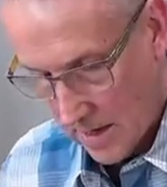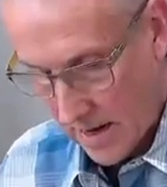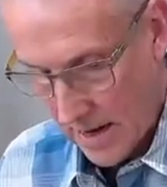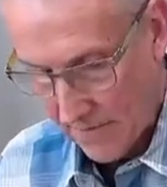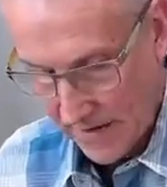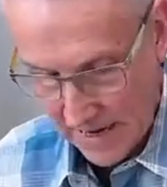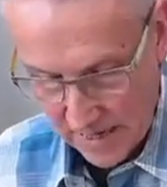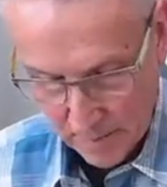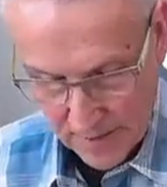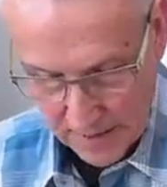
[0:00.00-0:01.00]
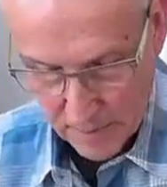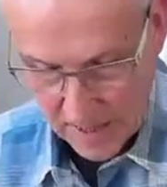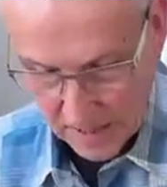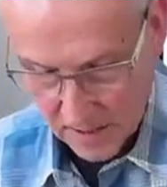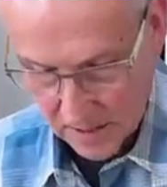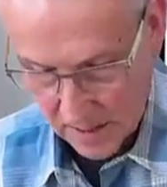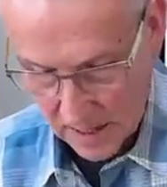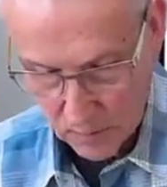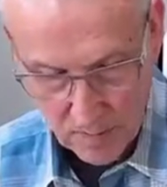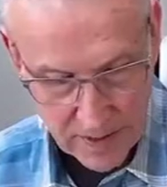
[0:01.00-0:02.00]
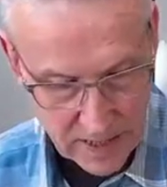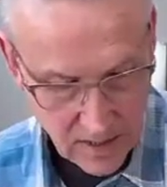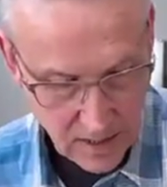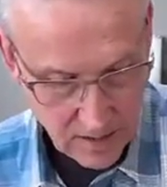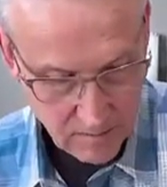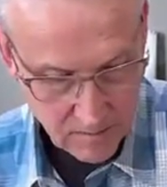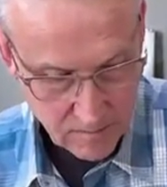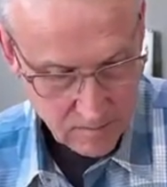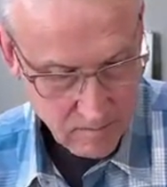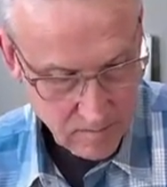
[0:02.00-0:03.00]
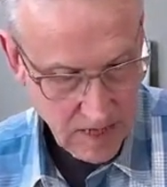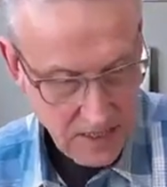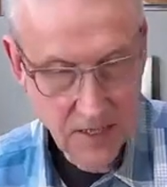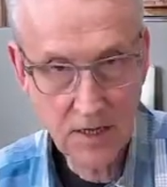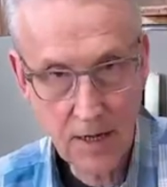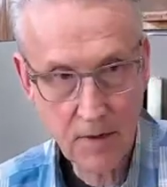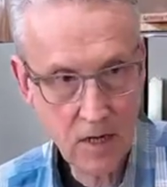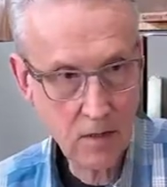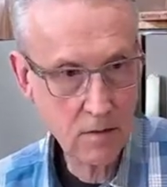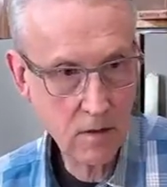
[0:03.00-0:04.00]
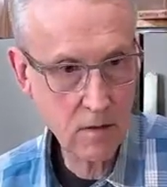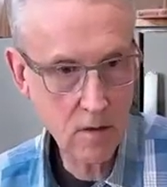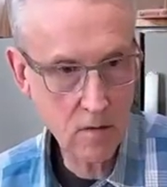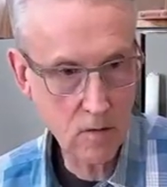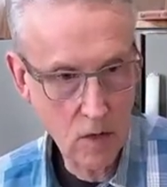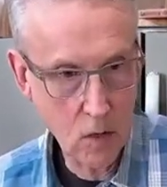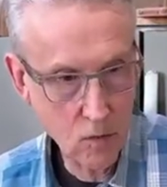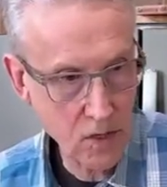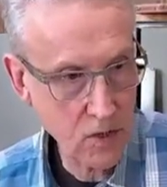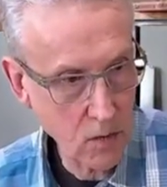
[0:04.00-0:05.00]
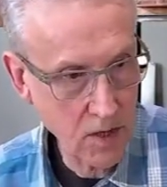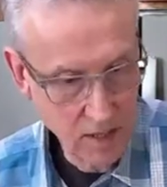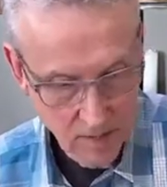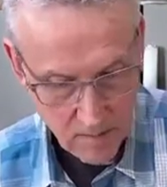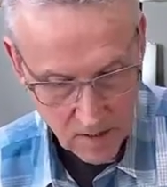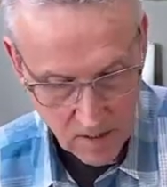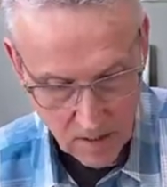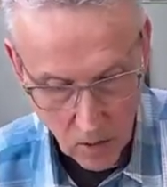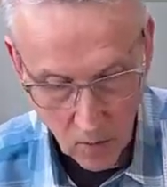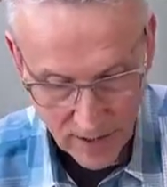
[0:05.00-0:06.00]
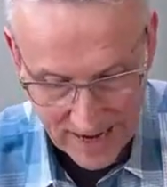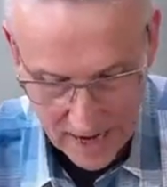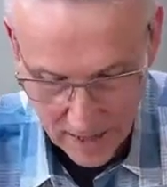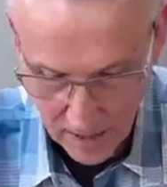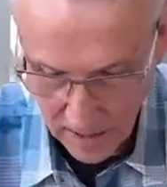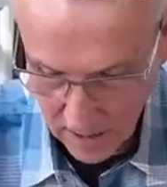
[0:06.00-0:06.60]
Half a can of black beans. We buy the S&W low sodium organic